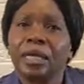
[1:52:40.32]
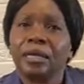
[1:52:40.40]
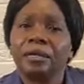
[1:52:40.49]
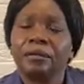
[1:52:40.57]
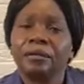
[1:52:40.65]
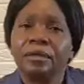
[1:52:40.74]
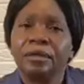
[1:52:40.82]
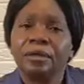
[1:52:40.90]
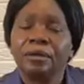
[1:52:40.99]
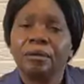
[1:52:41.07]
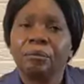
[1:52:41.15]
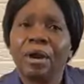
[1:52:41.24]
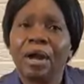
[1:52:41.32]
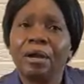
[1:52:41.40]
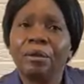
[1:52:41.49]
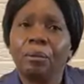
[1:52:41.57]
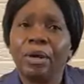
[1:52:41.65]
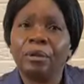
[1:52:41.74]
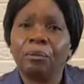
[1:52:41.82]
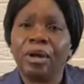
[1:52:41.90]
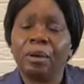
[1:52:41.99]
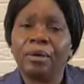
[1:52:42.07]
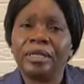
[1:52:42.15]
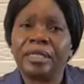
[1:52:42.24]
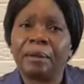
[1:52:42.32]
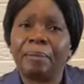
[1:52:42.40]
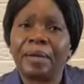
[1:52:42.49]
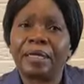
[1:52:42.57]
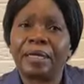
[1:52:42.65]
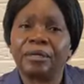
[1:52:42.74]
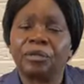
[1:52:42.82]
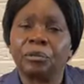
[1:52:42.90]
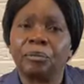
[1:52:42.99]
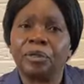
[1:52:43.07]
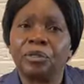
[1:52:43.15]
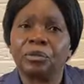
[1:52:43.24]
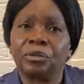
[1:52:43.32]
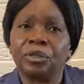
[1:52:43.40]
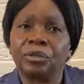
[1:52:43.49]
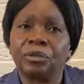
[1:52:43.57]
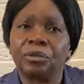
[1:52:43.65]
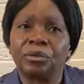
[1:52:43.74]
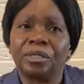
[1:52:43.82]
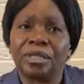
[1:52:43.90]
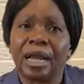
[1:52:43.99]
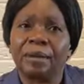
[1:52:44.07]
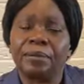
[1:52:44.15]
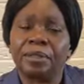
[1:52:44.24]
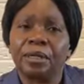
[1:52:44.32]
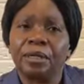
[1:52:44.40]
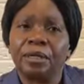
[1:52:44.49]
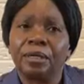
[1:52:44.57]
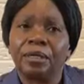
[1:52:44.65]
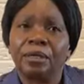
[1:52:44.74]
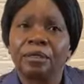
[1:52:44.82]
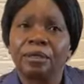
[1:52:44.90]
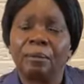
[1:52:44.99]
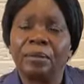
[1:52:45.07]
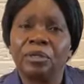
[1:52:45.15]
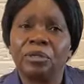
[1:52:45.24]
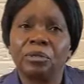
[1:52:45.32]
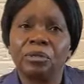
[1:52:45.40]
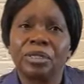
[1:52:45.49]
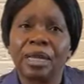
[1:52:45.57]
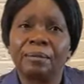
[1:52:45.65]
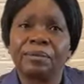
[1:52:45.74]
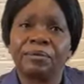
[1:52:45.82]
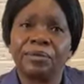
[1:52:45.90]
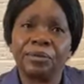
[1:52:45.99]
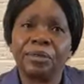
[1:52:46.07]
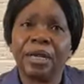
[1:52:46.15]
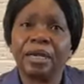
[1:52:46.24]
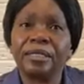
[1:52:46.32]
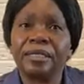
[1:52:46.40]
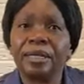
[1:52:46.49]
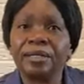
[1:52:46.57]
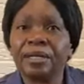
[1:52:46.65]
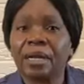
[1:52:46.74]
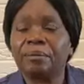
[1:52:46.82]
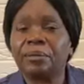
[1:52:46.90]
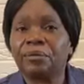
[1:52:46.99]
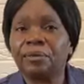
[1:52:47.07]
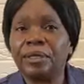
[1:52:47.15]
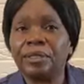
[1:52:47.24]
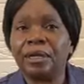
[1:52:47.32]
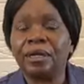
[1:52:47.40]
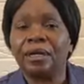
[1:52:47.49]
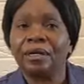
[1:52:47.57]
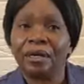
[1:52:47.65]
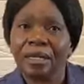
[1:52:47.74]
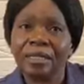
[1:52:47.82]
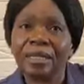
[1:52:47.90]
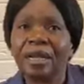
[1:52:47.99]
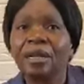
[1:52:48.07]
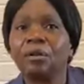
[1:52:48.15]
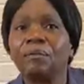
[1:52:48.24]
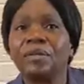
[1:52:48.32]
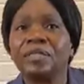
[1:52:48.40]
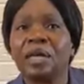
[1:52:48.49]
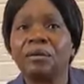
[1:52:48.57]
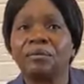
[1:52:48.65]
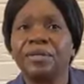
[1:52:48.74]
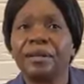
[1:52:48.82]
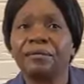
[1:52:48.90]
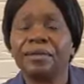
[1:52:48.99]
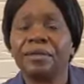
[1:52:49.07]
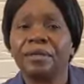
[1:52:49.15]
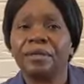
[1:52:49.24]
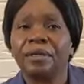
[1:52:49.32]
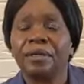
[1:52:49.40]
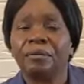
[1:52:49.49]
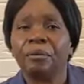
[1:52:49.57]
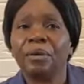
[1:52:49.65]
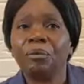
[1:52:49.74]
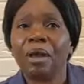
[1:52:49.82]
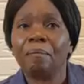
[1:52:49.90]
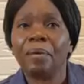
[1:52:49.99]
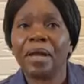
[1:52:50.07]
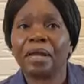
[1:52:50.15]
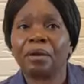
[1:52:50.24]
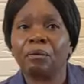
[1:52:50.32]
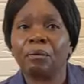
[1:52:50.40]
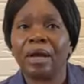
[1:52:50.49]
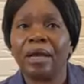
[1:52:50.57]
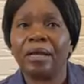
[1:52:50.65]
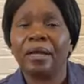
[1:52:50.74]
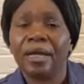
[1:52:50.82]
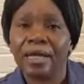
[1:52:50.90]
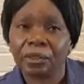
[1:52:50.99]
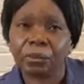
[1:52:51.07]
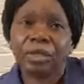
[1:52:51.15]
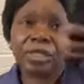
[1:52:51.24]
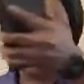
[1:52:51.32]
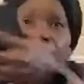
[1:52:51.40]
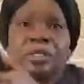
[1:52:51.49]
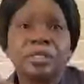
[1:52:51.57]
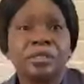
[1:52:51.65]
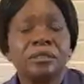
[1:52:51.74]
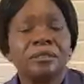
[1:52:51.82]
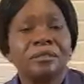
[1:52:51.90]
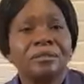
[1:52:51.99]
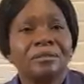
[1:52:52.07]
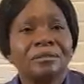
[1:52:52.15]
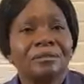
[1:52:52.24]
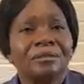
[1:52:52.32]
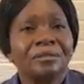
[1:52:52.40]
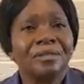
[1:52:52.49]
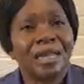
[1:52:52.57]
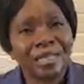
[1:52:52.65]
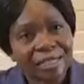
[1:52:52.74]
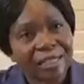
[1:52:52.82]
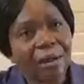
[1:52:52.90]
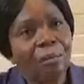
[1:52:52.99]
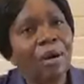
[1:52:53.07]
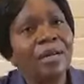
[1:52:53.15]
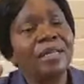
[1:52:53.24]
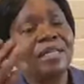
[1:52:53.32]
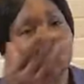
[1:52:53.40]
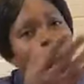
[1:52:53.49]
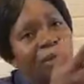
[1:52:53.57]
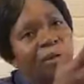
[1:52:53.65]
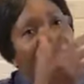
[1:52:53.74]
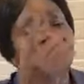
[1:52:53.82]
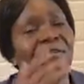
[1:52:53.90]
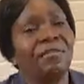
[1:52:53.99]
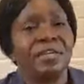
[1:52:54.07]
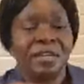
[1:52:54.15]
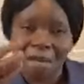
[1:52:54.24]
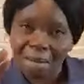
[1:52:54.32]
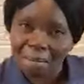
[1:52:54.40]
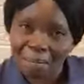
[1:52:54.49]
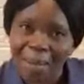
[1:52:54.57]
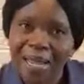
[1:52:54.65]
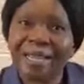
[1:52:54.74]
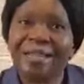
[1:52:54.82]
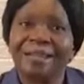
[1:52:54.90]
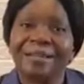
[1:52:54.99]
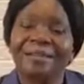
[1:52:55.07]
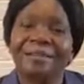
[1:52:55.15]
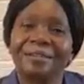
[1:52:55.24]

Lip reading: See? When we separated to be two tribes, 2 tribes of Judah and 10 tribes of Israel, in the reign of the son of David, when we are back, where? It continues. There is someone in the spirit of David back.